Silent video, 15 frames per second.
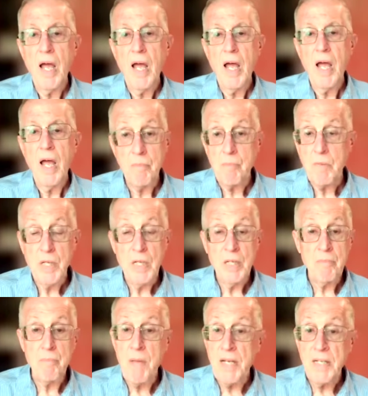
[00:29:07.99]
And
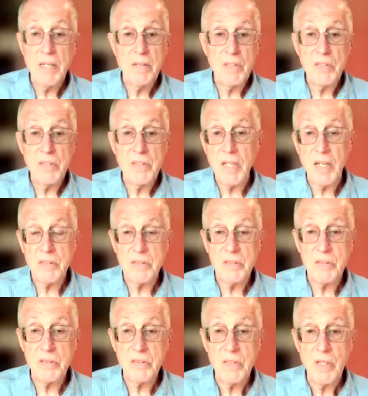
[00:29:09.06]
in many of these
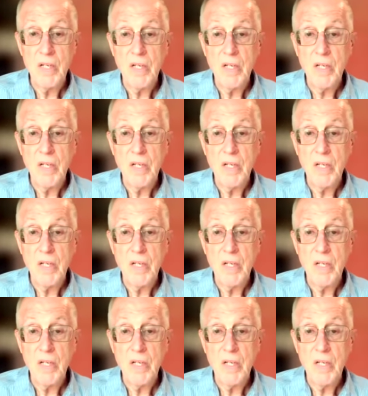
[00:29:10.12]
cases,